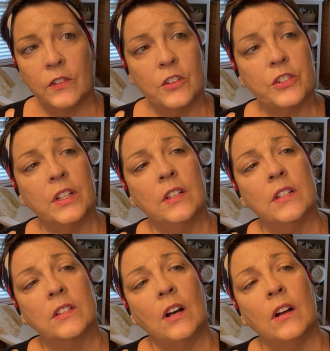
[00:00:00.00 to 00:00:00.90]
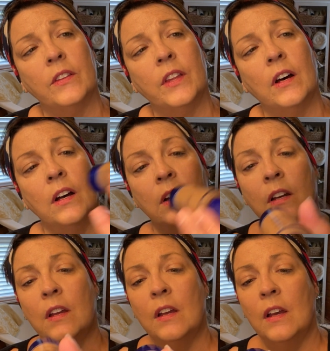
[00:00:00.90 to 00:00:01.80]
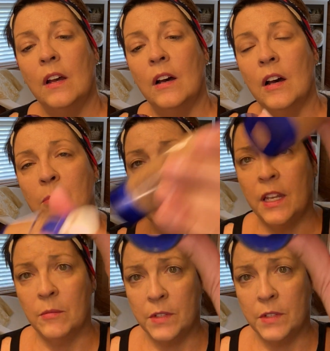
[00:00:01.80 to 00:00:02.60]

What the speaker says: version. It's called the medium